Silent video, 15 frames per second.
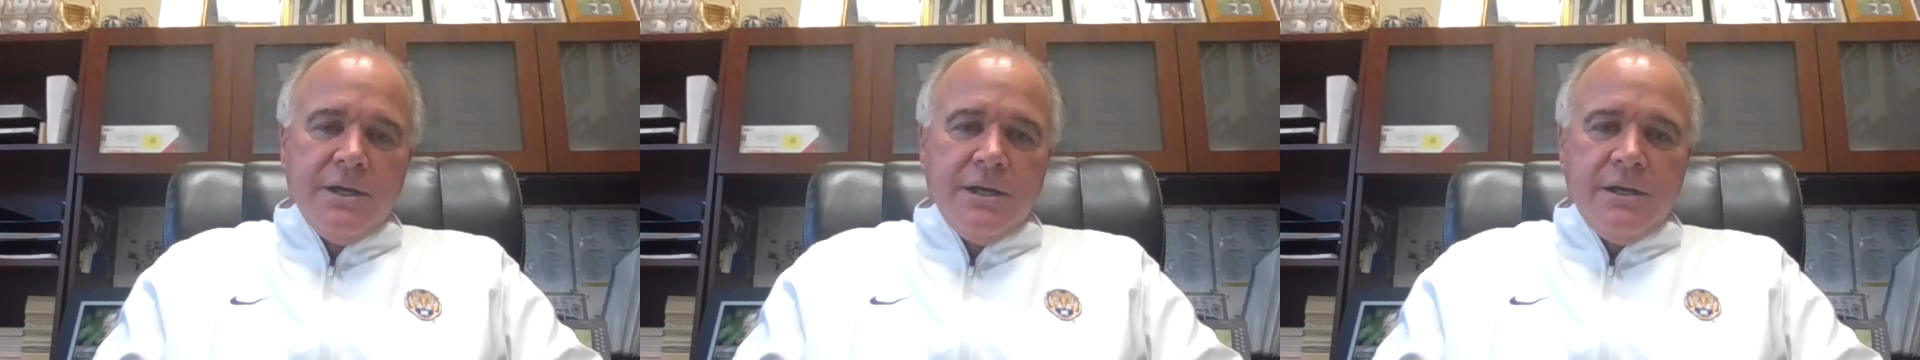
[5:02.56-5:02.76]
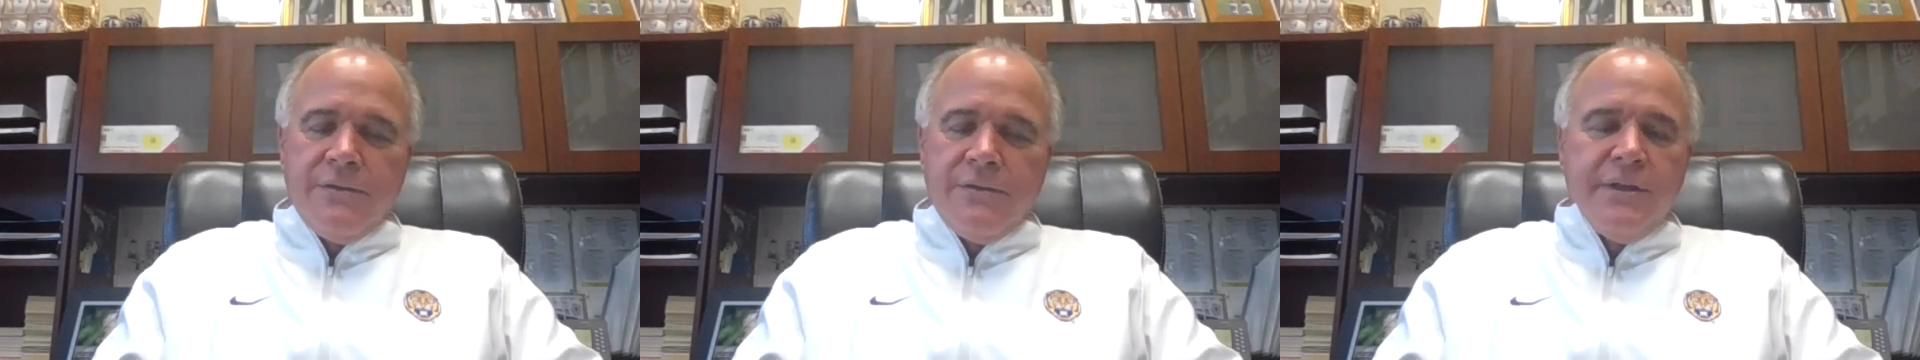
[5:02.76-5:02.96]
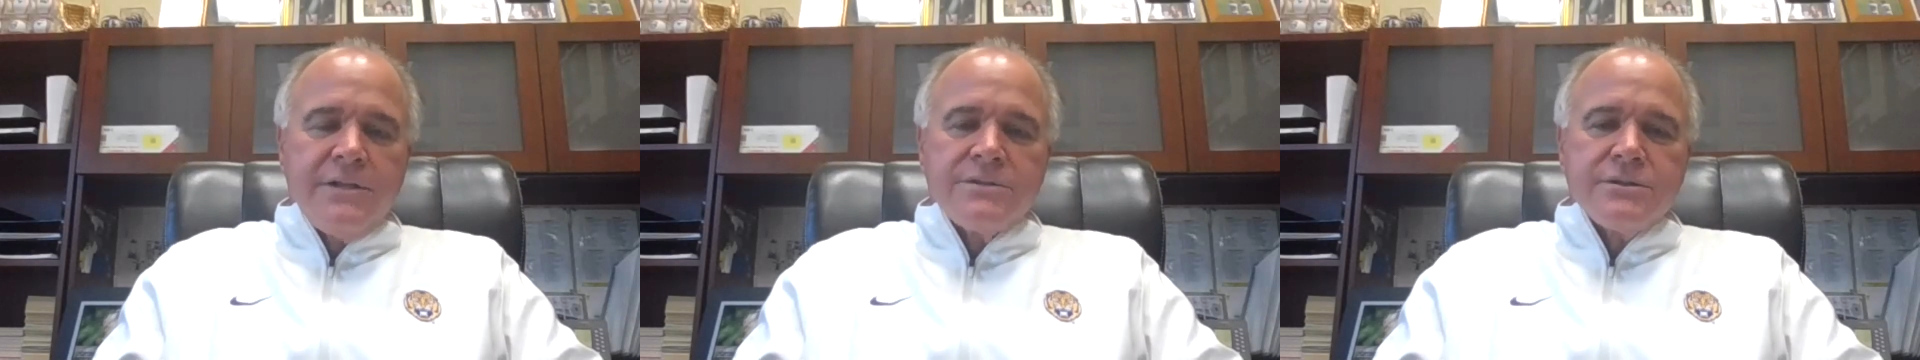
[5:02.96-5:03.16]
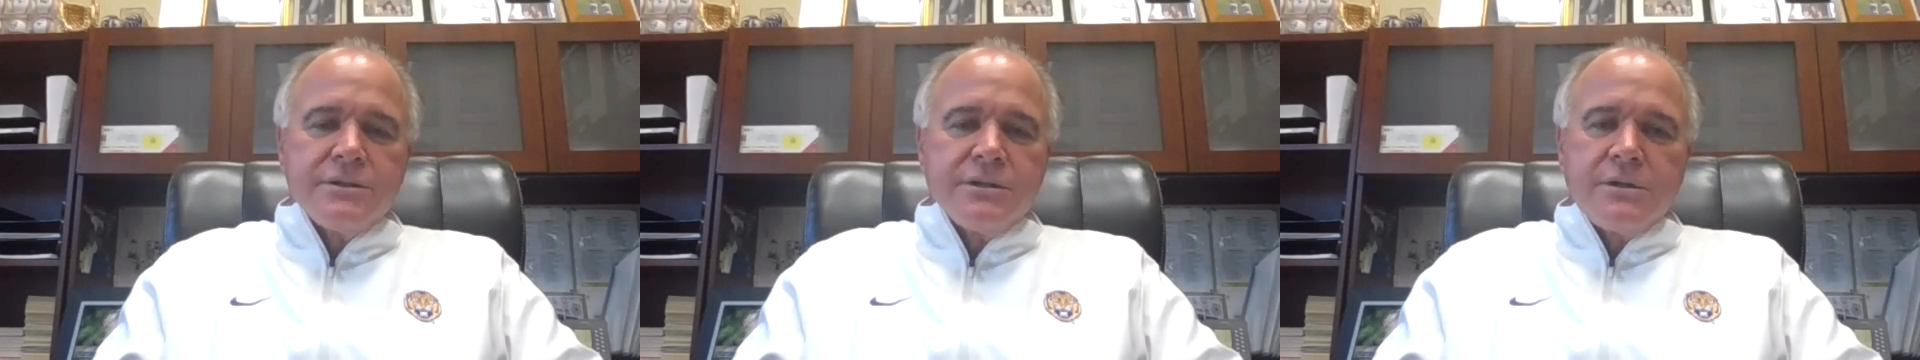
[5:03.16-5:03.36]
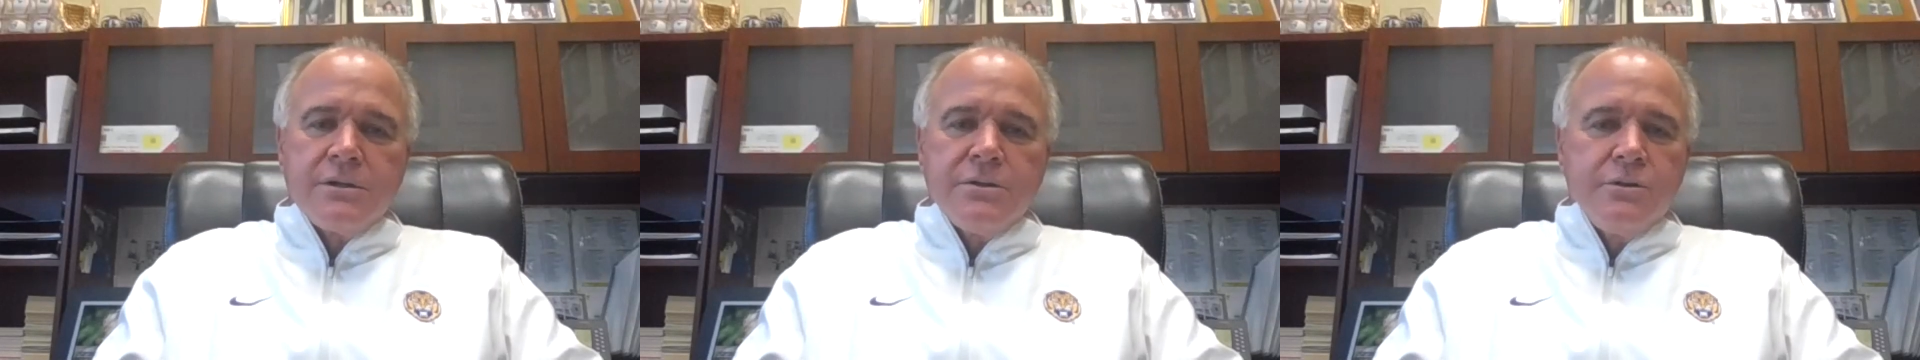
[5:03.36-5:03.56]
and things
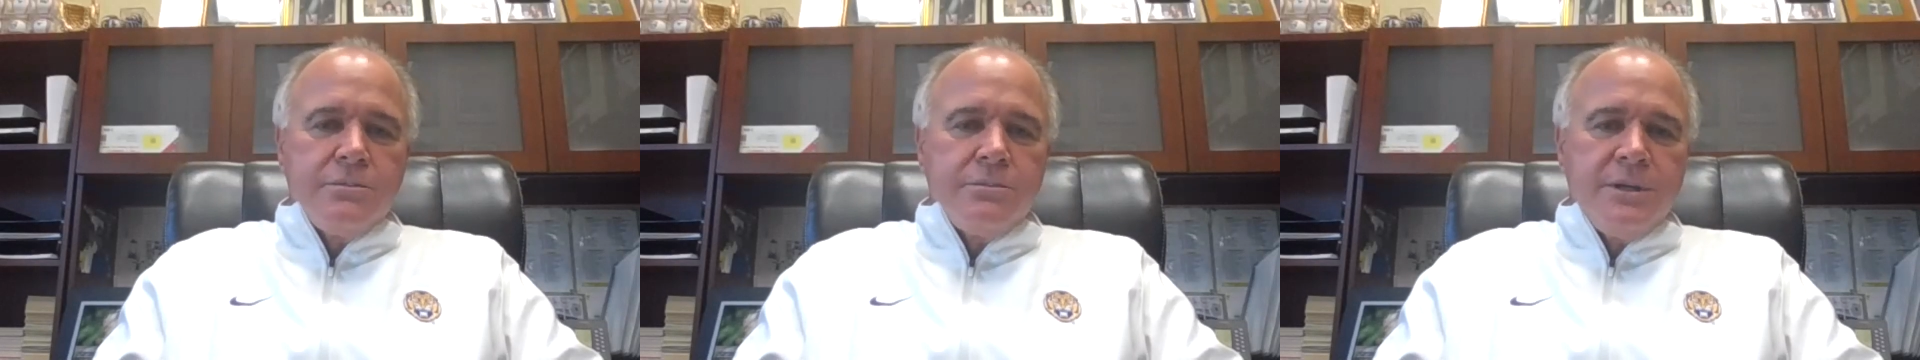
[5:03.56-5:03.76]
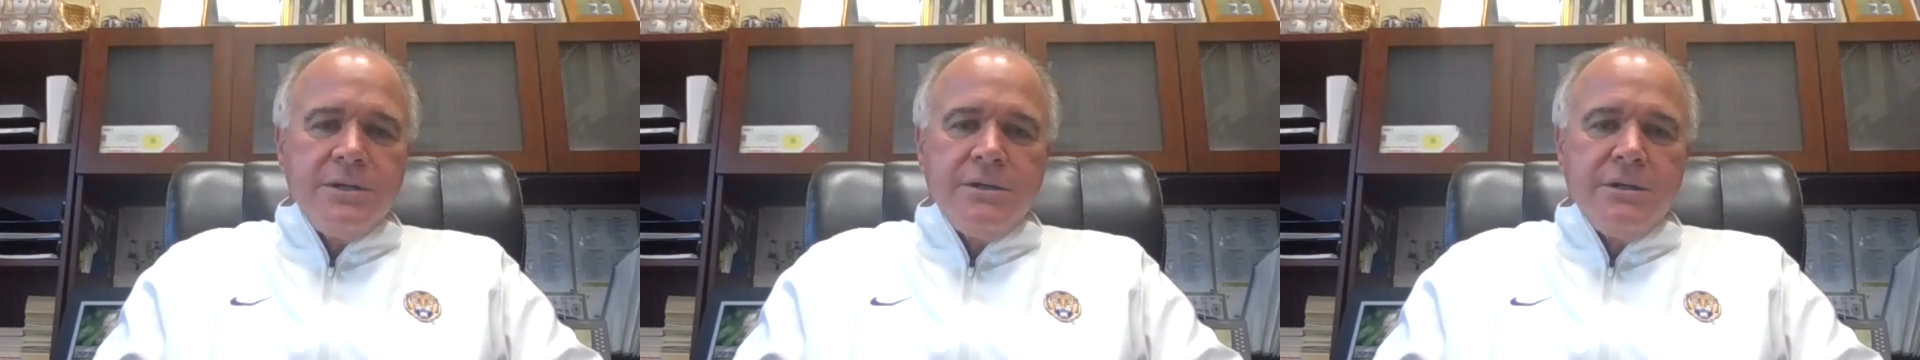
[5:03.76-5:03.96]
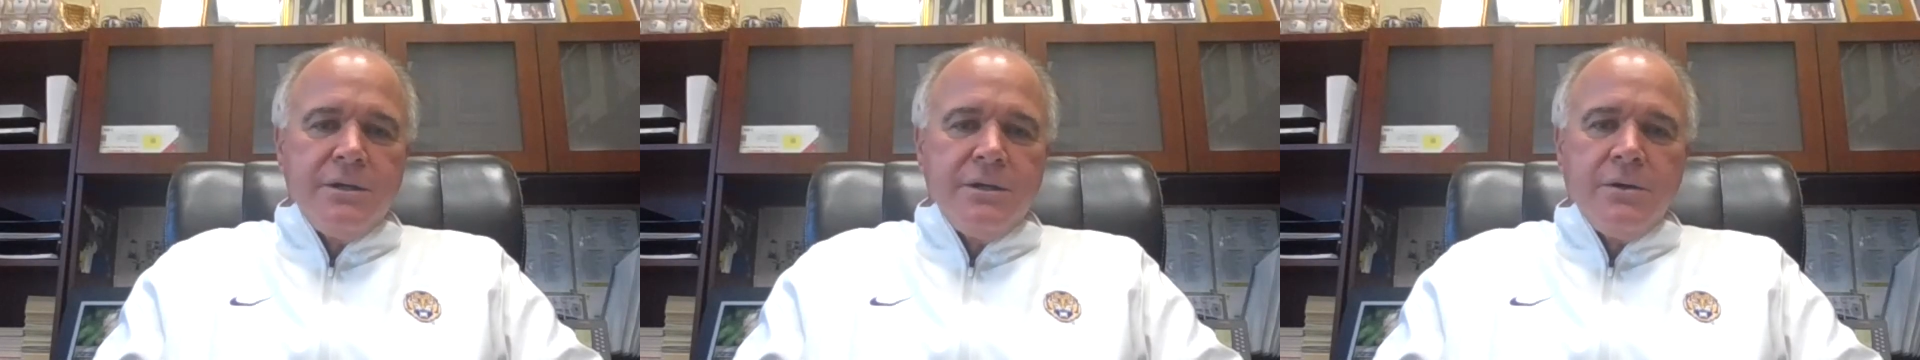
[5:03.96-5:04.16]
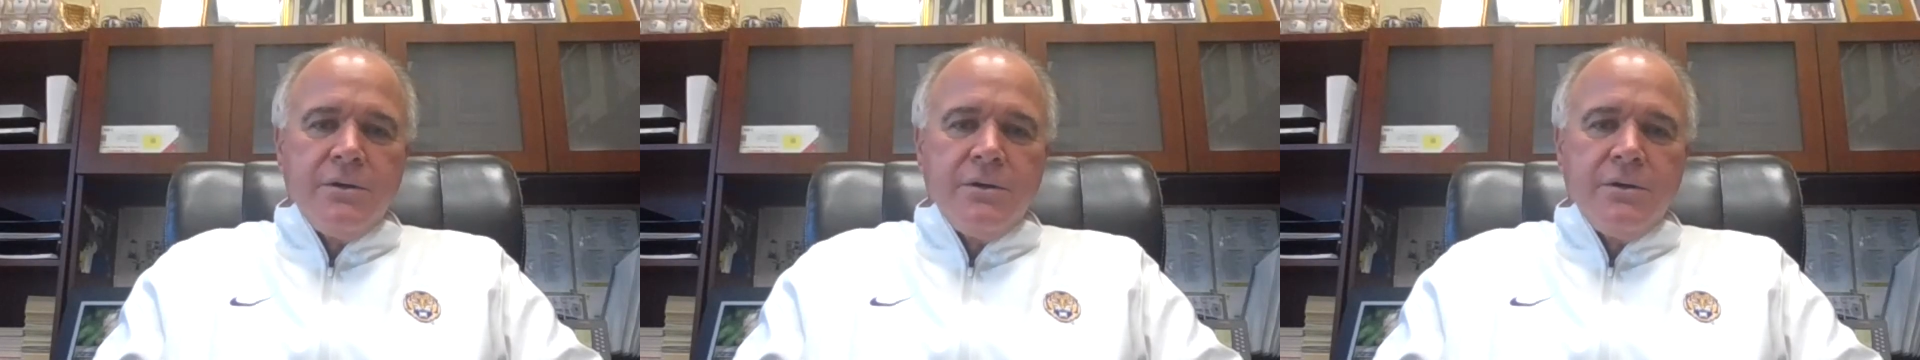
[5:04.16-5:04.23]
looked gloomy.